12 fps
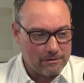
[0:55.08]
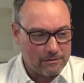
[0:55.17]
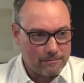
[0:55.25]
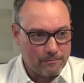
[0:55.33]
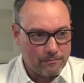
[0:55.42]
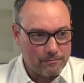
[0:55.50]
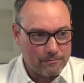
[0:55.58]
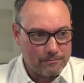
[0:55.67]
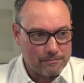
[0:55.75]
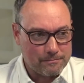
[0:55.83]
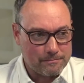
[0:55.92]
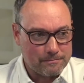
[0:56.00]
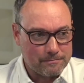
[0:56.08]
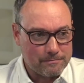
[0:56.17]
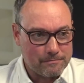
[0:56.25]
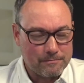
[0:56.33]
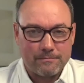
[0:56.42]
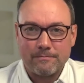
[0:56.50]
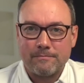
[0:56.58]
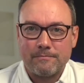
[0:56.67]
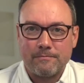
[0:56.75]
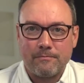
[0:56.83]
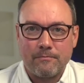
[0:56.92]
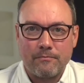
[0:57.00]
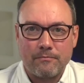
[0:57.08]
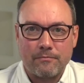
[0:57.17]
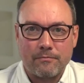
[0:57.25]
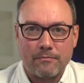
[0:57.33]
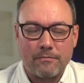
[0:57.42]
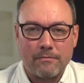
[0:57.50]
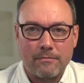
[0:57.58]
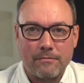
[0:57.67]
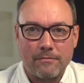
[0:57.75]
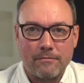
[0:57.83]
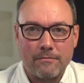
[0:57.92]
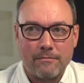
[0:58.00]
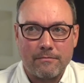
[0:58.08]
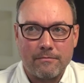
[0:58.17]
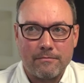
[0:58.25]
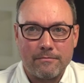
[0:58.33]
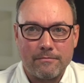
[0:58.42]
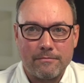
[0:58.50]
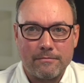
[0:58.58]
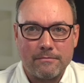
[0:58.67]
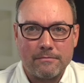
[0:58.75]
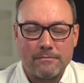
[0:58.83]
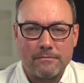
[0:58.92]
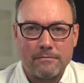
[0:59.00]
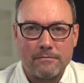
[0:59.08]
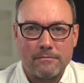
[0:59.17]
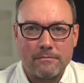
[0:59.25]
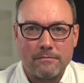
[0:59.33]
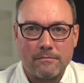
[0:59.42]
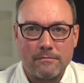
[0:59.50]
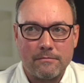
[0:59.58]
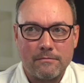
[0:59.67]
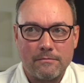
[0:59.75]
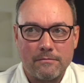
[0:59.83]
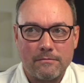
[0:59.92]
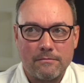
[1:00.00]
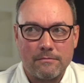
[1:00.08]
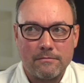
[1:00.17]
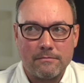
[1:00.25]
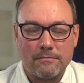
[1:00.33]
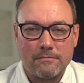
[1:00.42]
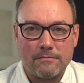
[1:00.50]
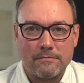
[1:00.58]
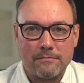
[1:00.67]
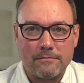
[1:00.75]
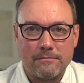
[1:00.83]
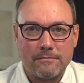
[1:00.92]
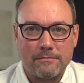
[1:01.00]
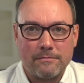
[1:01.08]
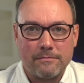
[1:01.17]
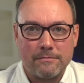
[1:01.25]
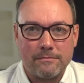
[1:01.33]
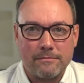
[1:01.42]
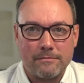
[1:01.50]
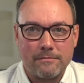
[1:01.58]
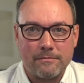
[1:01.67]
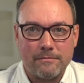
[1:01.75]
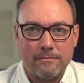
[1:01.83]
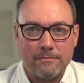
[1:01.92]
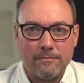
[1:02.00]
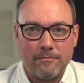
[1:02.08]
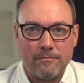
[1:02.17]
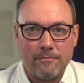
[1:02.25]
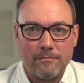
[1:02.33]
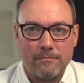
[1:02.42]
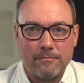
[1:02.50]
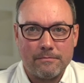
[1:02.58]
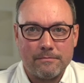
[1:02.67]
(silence)